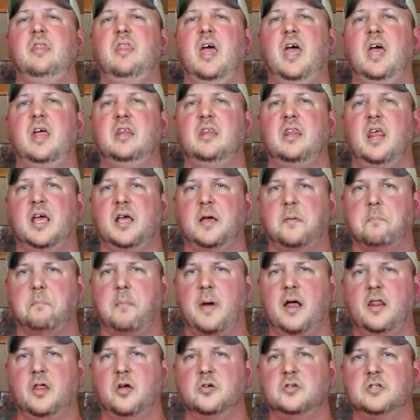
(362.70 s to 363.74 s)
then like
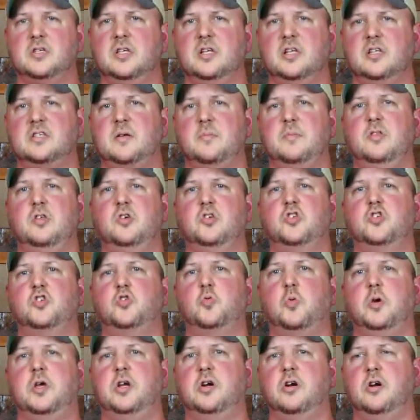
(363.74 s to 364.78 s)
mellows into some of those
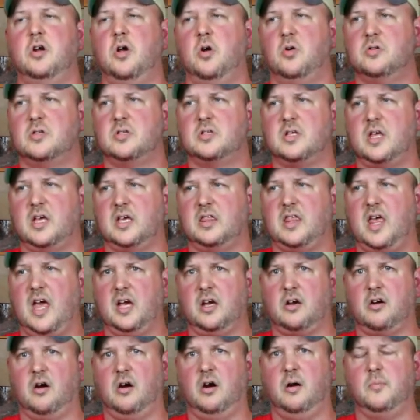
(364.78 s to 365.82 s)
sweeter notes like
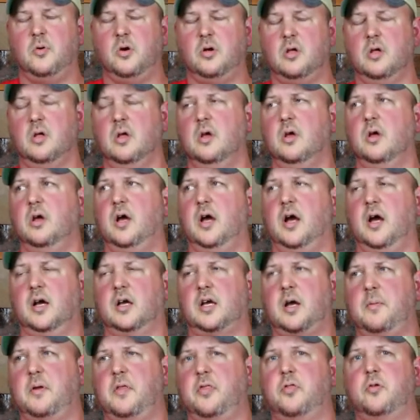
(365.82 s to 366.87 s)
that caramel
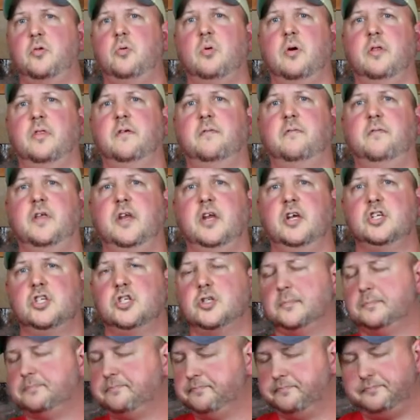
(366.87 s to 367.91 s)
coming through on the
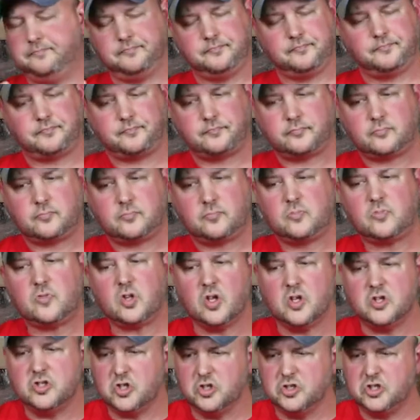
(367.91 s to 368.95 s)
finish.
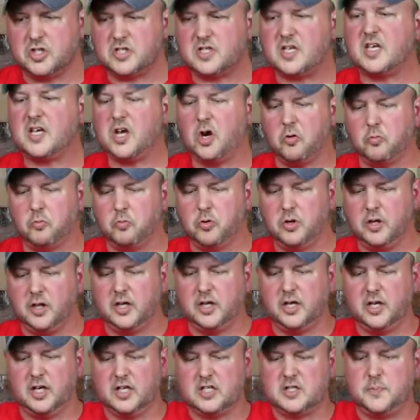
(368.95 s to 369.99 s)
So just like a really
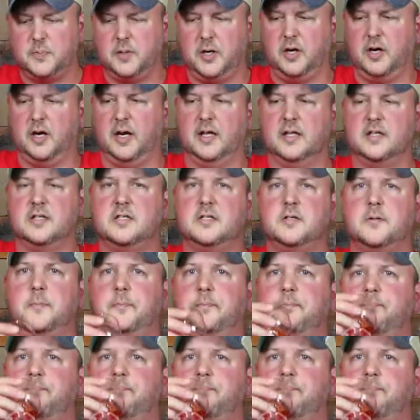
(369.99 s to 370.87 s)
good experience.